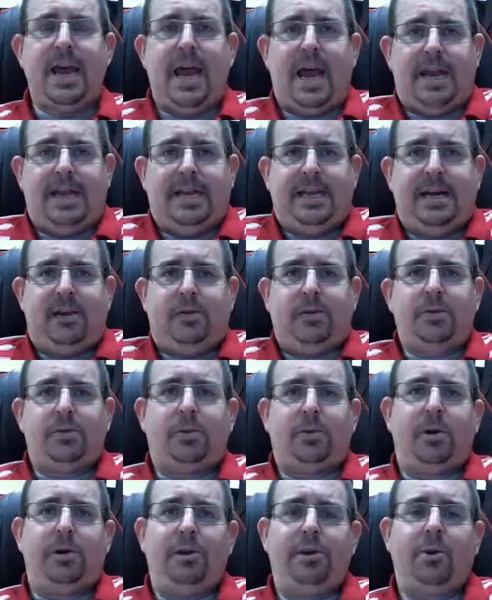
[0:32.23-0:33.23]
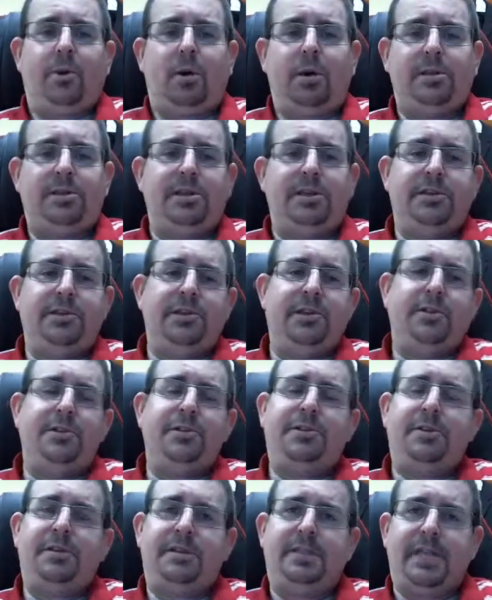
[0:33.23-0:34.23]
And here is what you are to
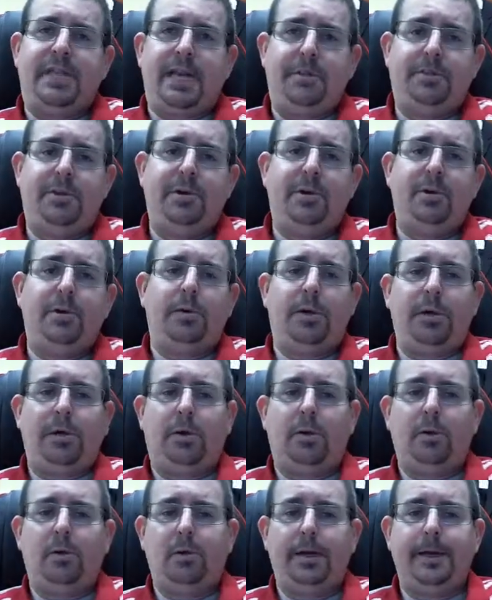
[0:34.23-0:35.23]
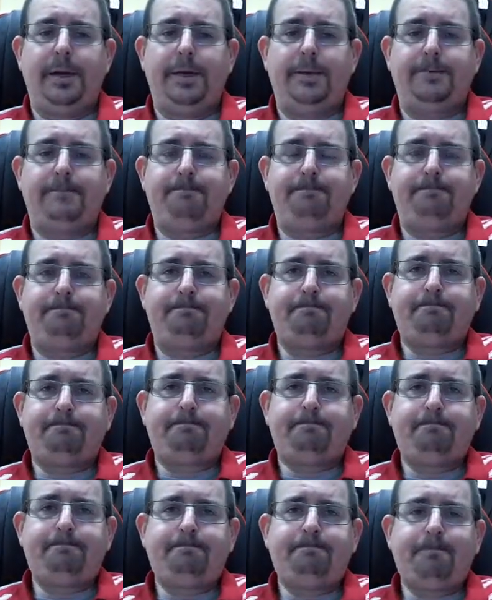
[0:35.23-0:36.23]
do to stay pure and holy.
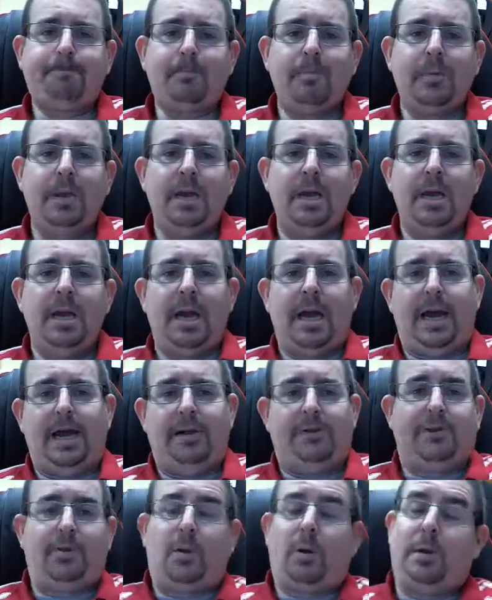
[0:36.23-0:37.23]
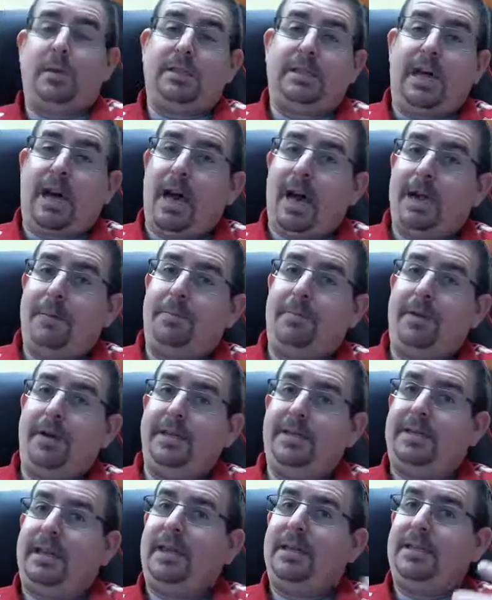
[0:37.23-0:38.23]
And of course, the high
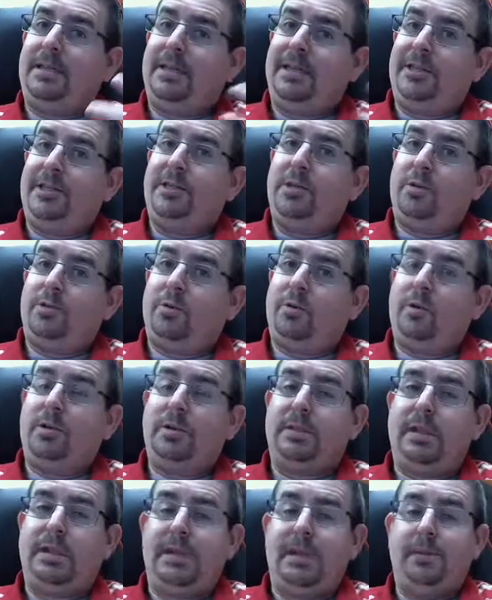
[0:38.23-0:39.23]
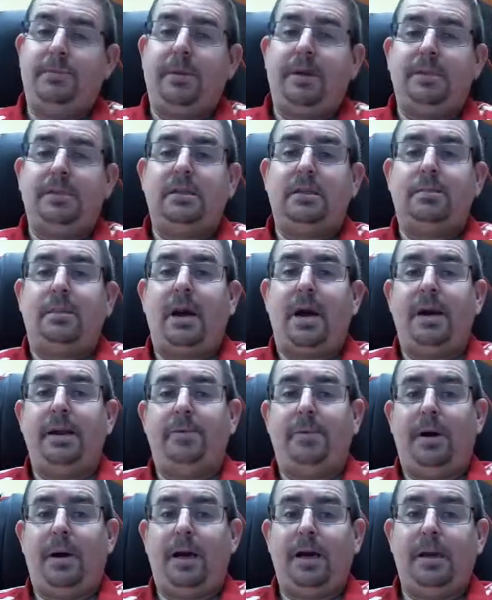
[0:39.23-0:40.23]
priest has additional rules that he must
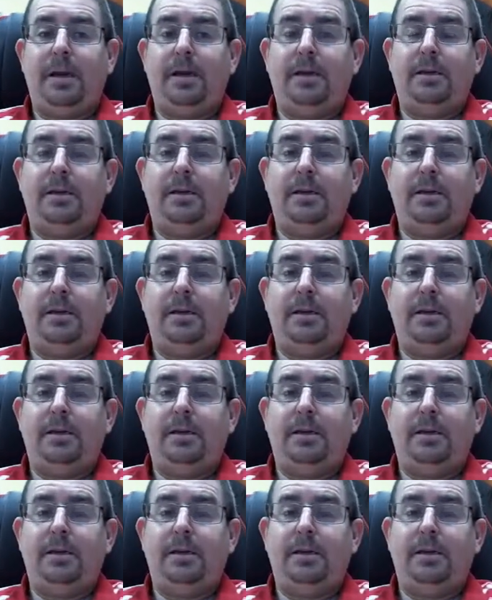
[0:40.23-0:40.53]
abide by.